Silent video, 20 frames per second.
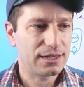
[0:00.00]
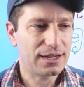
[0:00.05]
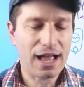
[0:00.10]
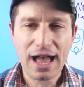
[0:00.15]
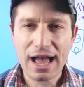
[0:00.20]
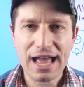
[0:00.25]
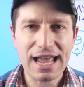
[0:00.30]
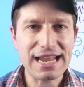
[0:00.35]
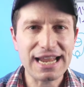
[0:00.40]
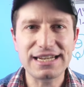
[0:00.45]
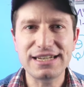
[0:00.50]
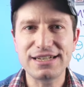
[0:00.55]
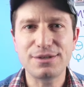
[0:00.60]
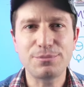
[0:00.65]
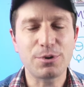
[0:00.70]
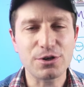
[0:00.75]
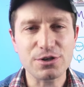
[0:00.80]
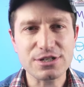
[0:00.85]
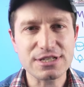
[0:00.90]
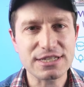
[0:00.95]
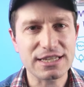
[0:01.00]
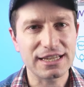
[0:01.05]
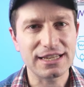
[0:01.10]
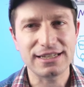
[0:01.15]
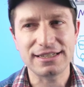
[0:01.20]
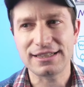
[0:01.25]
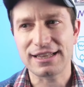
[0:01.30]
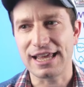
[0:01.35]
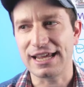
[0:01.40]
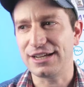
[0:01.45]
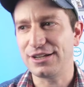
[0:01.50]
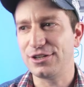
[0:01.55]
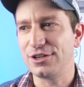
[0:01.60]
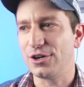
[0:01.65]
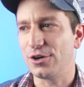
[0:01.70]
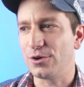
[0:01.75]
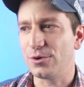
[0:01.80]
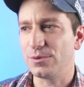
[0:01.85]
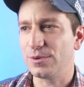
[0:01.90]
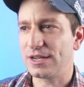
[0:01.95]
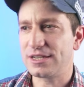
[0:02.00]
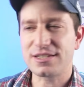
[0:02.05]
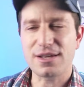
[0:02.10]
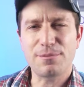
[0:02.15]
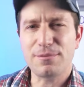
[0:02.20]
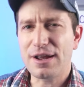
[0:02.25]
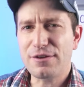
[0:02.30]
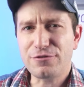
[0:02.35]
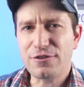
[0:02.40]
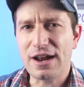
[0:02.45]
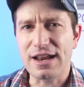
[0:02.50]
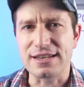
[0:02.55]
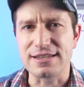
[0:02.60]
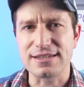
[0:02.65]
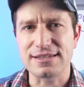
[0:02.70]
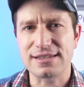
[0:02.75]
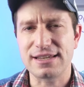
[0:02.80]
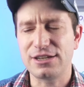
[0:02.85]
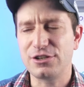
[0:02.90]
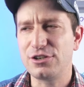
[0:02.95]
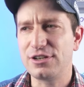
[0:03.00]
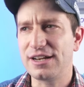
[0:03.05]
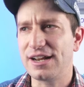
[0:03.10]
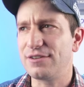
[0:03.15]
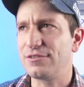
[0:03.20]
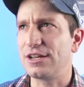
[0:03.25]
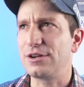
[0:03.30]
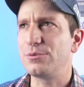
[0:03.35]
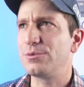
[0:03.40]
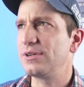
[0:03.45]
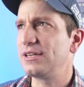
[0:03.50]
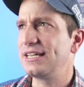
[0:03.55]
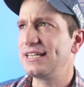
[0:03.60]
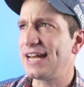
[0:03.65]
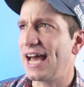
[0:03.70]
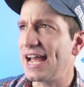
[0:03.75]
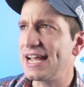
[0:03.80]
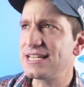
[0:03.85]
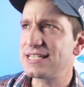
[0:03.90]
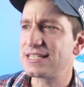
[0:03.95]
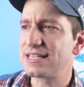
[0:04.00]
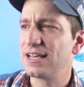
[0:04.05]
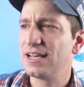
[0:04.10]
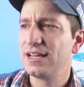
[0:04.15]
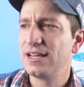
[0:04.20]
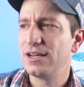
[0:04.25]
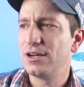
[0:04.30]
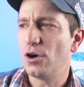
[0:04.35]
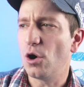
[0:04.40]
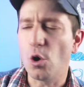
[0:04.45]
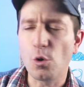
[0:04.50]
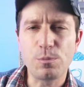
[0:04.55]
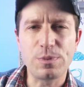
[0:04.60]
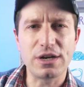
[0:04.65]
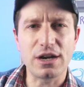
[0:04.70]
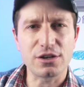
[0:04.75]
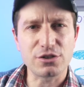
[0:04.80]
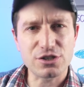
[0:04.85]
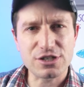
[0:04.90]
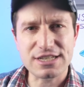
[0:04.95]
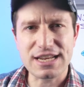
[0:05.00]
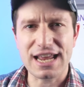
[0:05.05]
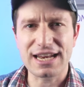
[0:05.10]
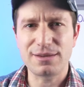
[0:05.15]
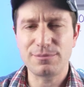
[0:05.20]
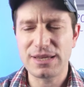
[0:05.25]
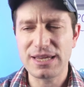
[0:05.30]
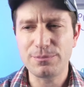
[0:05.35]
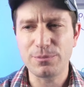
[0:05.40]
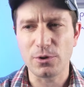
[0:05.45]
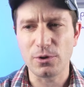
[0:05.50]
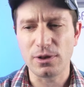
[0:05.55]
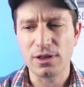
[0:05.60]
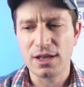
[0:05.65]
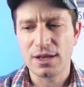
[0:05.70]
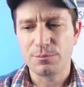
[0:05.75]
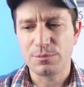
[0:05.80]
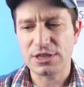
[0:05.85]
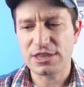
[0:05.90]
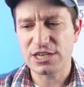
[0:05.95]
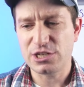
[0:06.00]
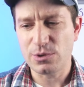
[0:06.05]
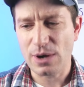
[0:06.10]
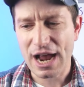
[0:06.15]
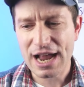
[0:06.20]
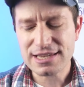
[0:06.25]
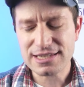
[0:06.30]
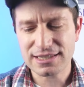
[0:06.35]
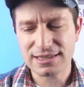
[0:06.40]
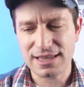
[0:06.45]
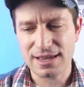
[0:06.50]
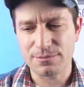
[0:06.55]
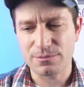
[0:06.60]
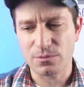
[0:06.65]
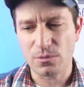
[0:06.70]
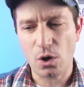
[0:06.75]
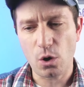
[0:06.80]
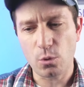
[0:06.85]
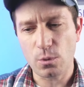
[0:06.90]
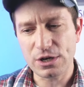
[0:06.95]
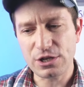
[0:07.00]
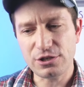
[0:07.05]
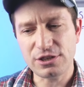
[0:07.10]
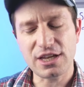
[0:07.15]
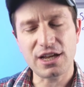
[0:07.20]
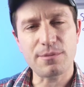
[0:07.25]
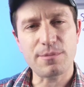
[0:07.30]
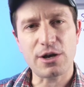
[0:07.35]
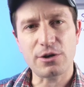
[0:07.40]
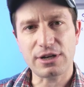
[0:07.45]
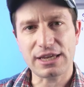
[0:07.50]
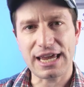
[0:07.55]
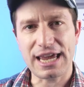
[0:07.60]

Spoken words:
kind person, like, like some of my friends, like you can have like really nice, open, understanding people, but then you ask them, oh, what do you think about